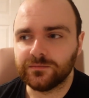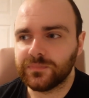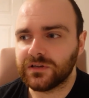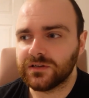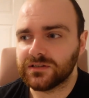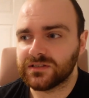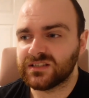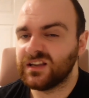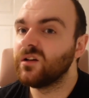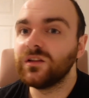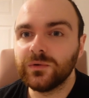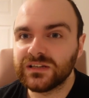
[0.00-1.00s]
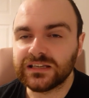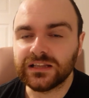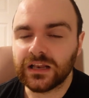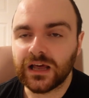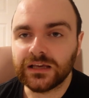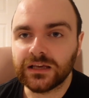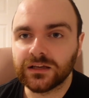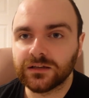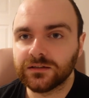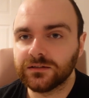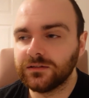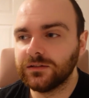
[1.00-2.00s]
because it's the only whiskey they like,
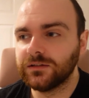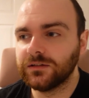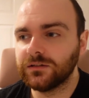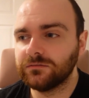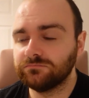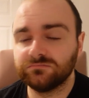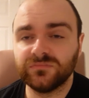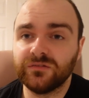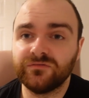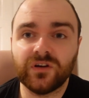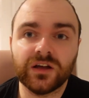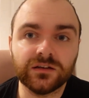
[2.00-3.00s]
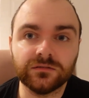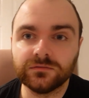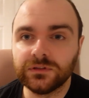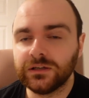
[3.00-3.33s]
fine.